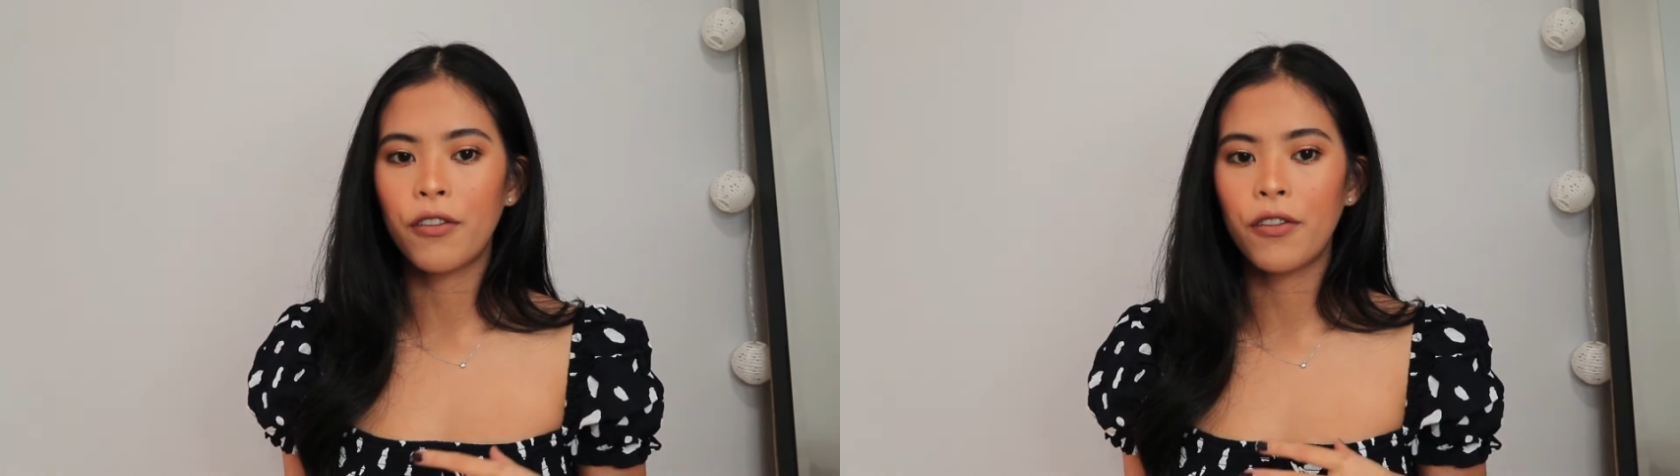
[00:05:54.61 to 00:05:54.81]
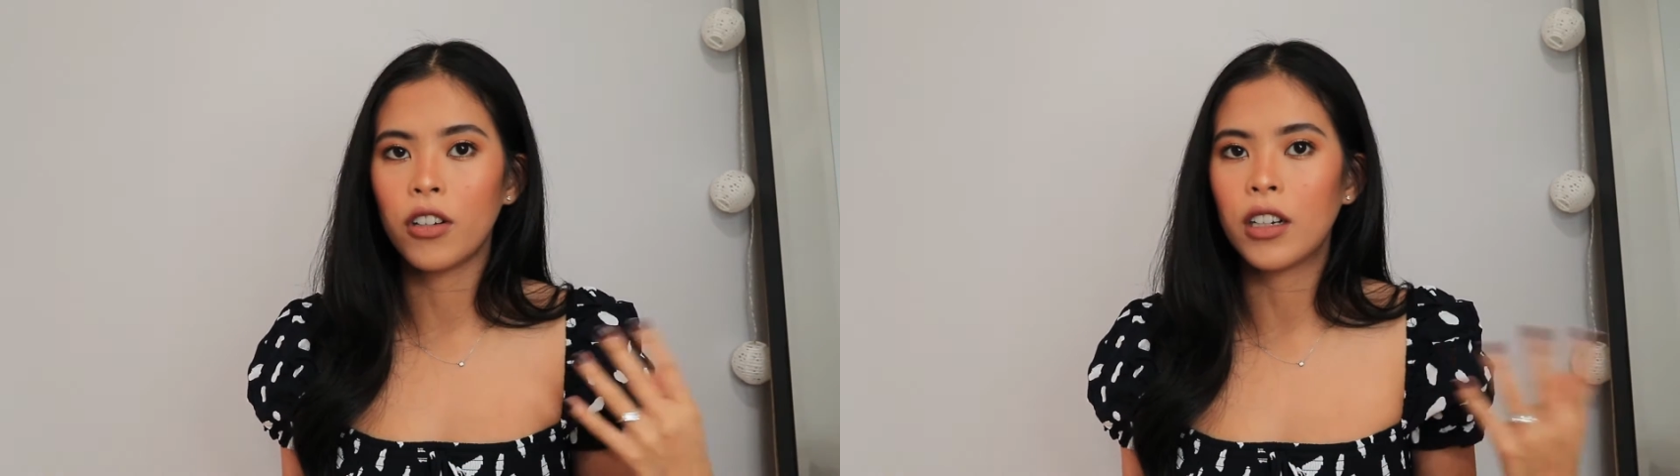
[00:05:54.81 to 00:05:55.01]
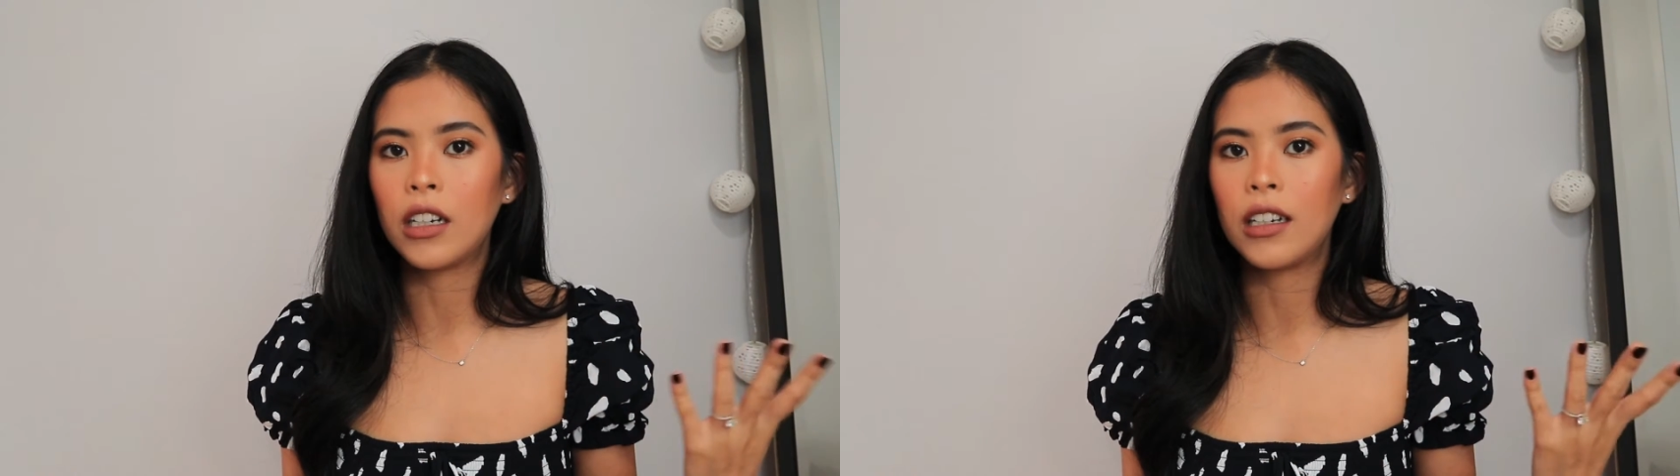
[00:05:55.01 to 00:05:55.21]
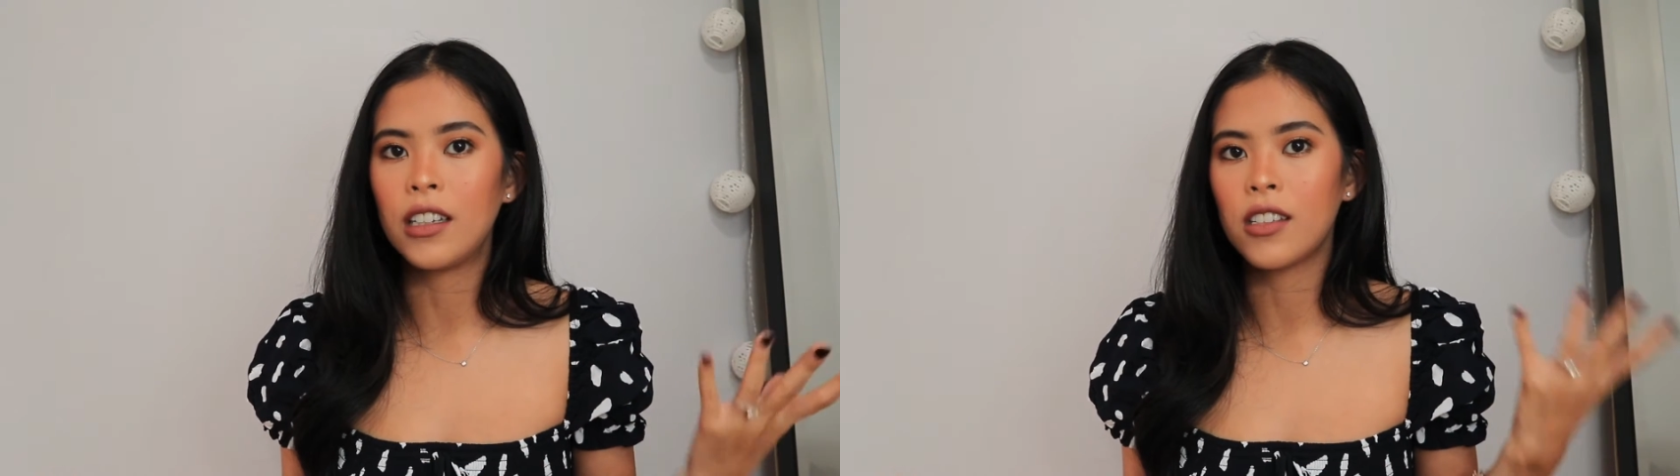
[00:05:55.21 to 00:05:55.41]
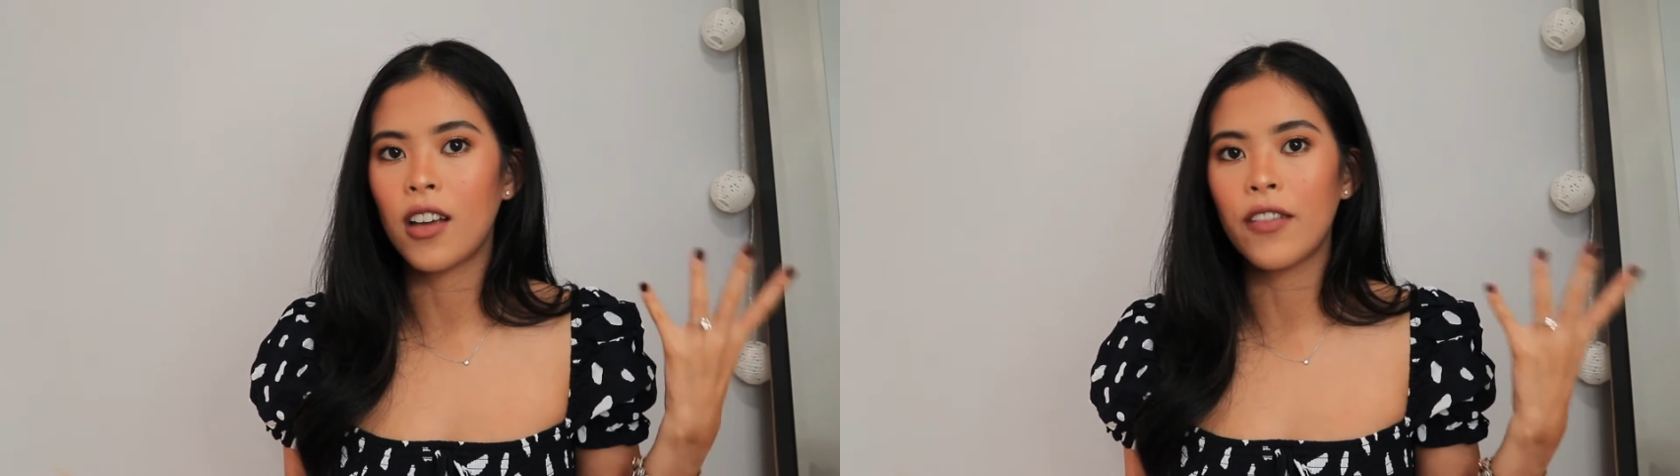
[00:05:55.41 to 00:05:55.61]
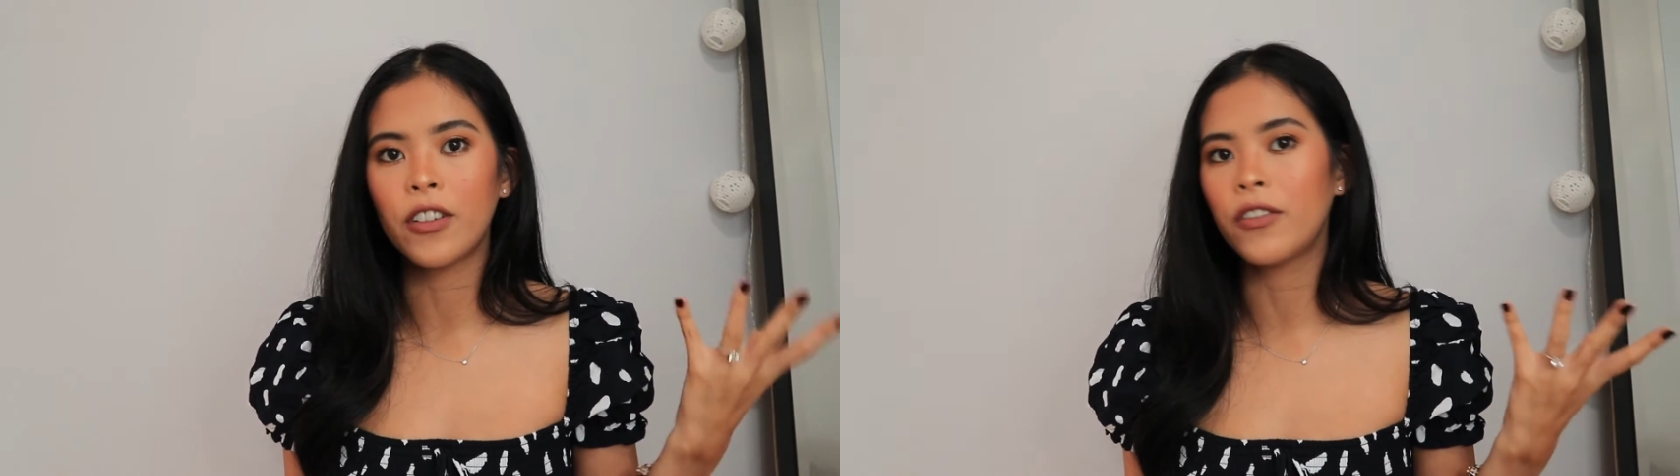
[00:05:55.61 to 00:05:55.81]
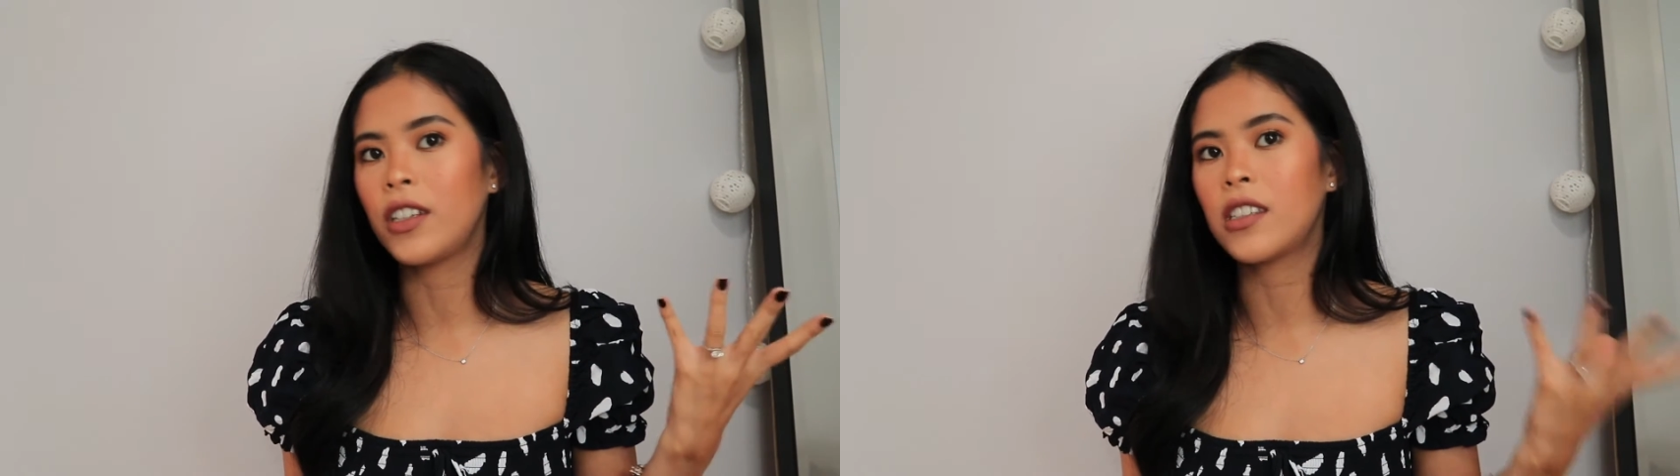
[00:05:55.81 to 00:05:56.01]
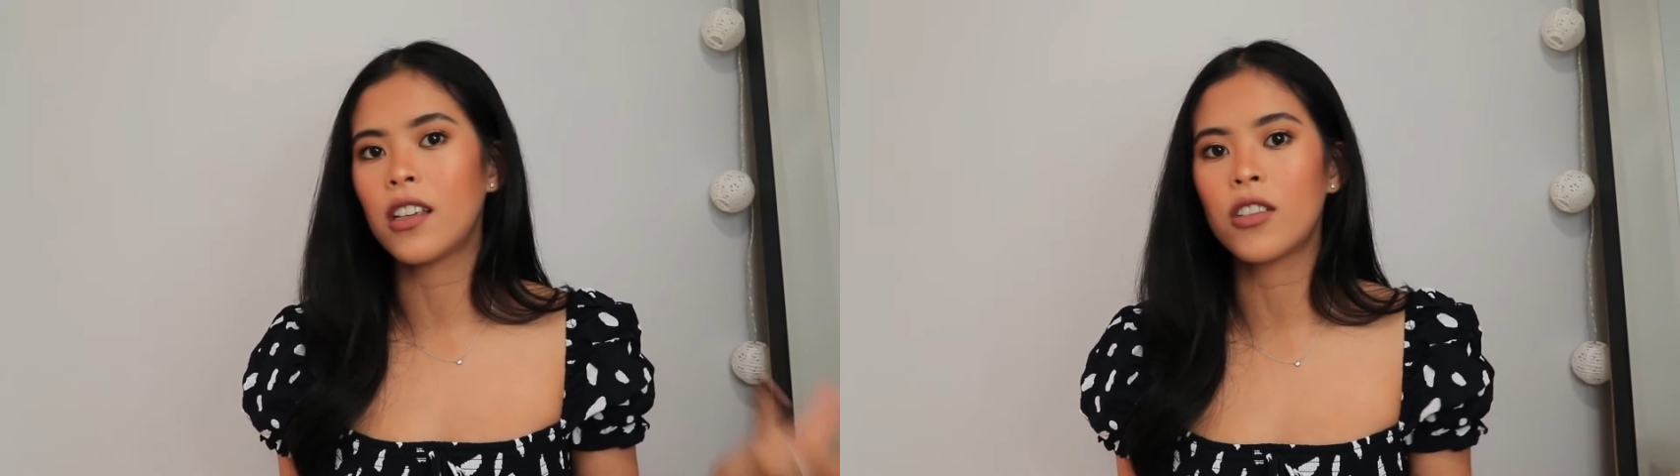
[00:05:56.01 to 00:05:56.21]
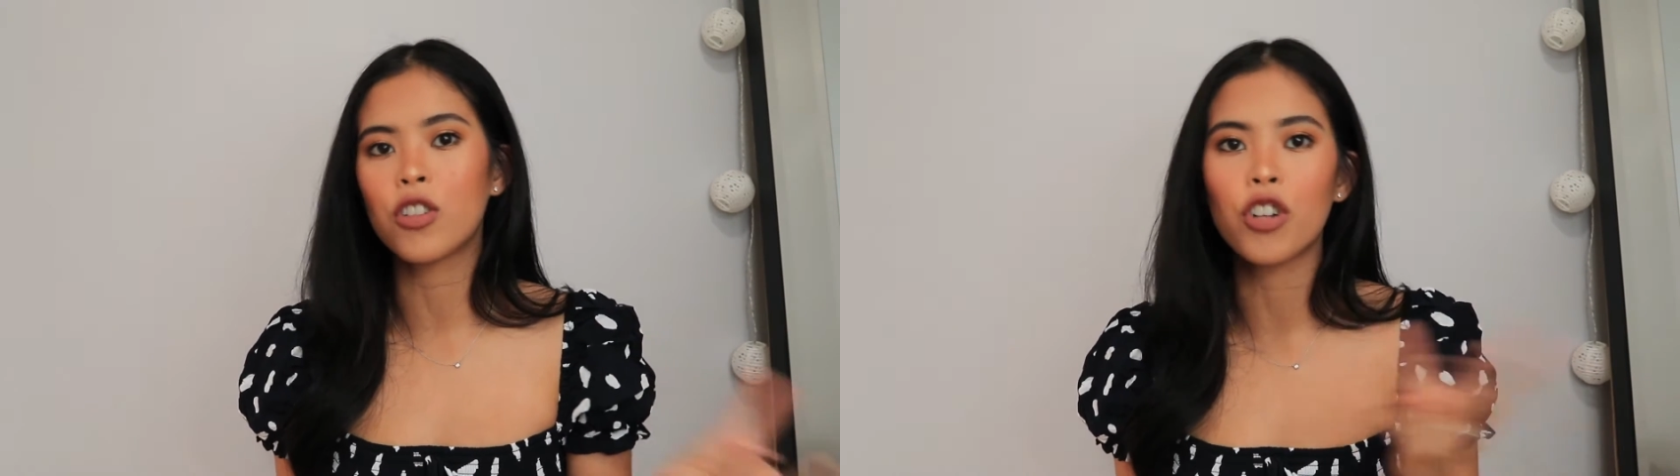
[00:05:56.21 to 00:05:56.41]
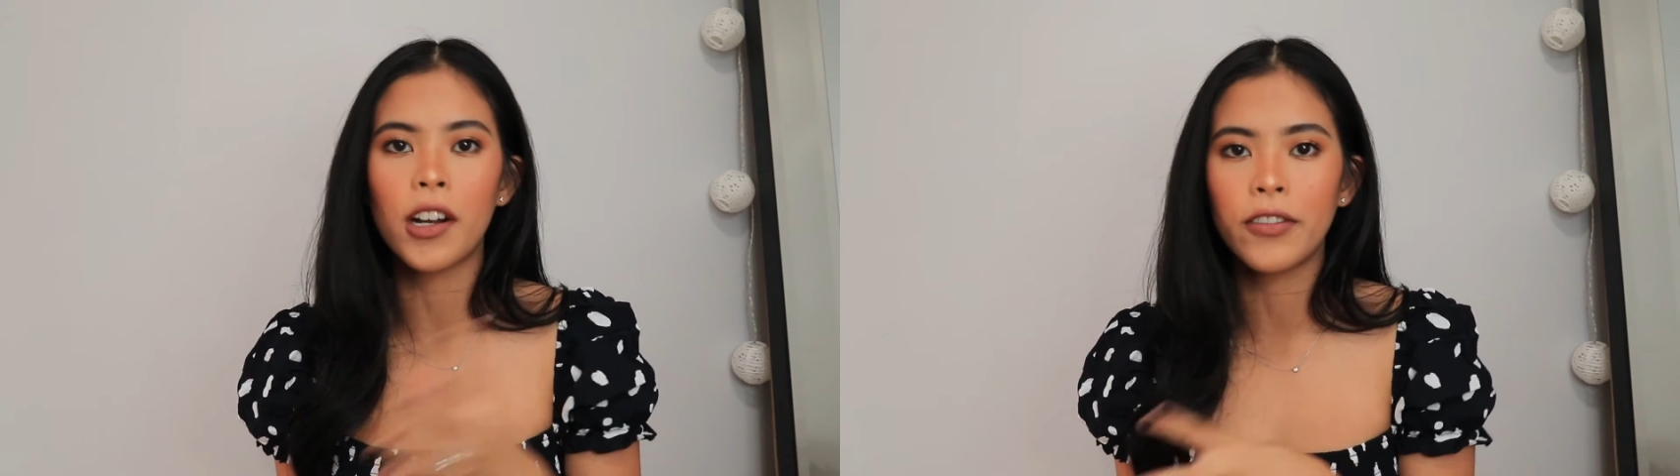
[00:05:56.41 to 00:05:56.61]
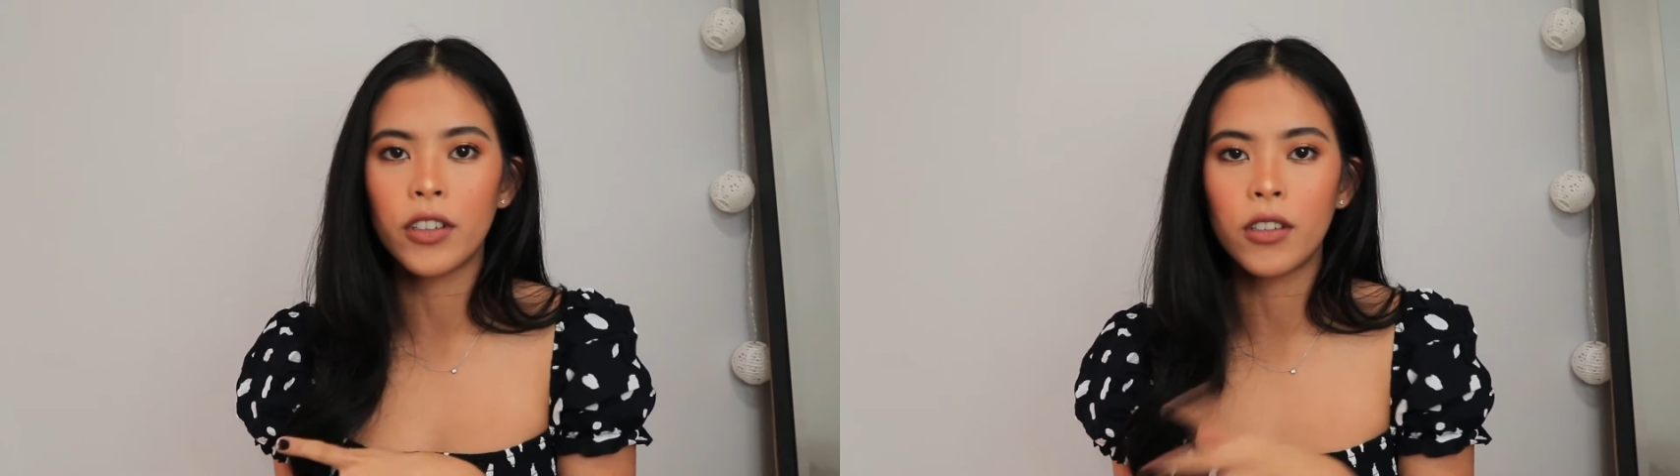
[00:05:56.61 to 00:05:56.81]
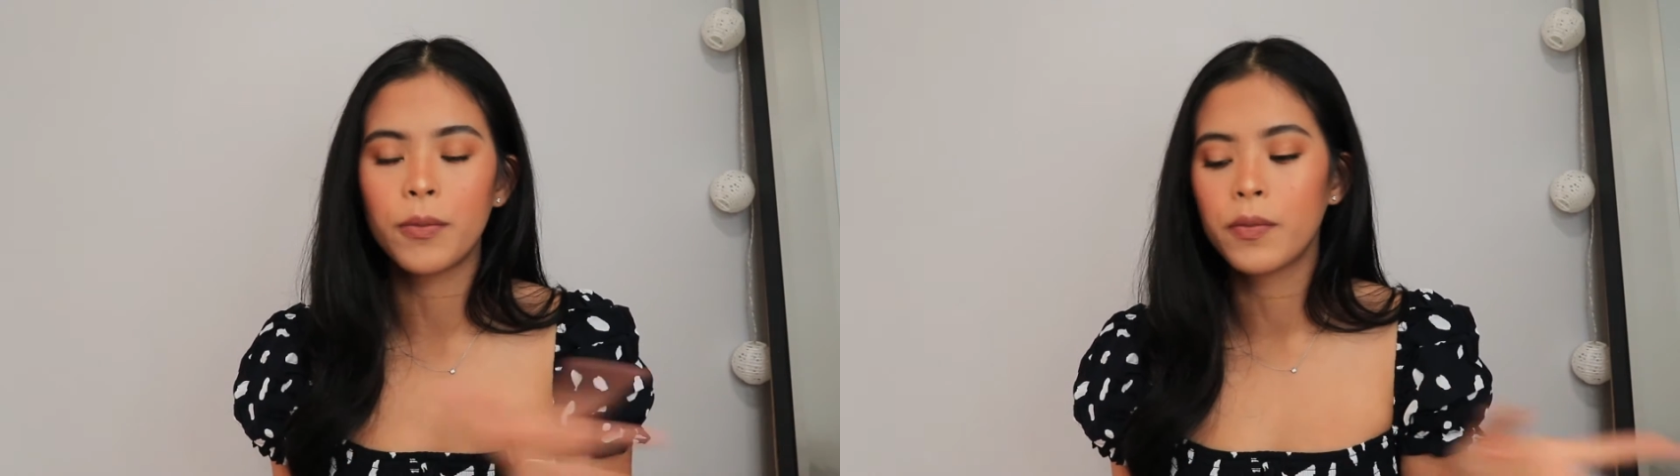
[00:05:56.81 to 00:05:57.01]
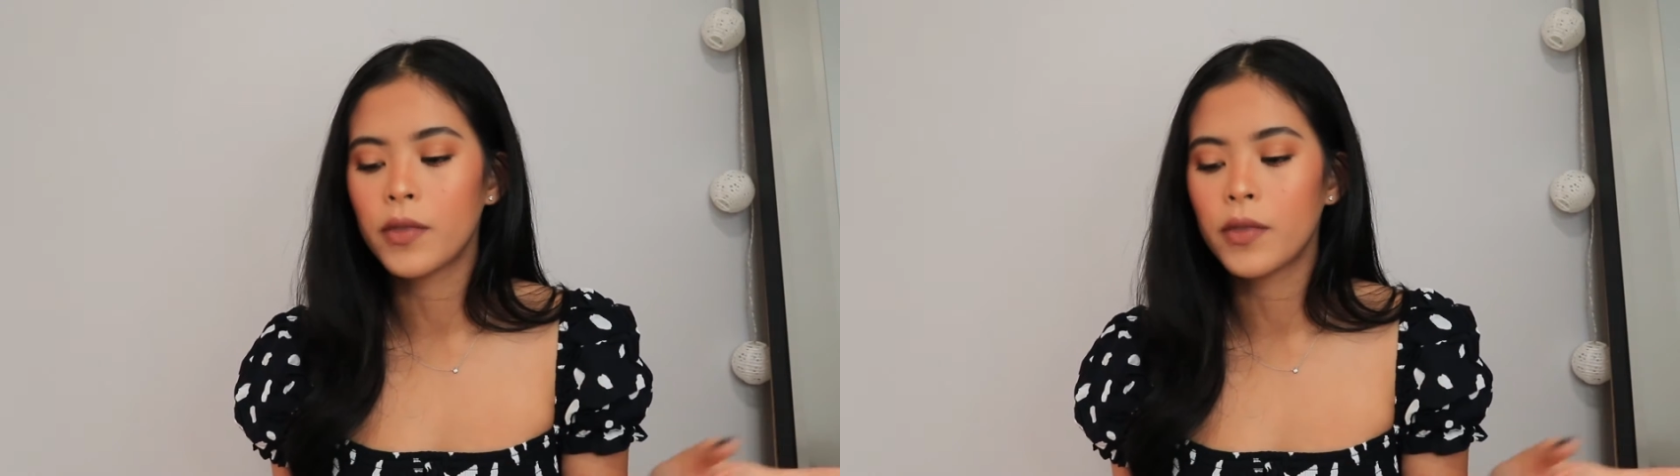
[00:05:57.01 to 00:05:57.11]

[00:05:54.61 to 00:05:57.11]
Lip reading: you're gonna need to have a visa to travel.